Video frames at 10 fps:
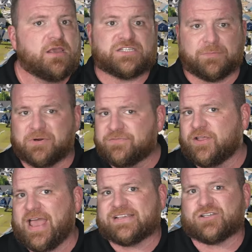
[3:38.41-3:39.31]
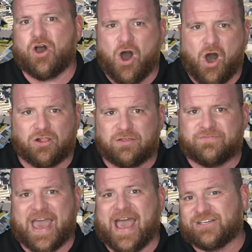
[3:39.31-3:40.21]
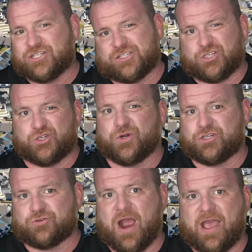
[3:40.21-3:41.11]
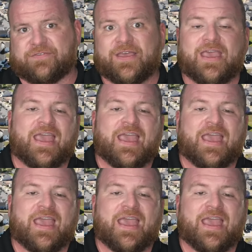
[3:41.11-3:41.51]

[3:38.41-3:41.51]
Summerville has all of that in just a short drive.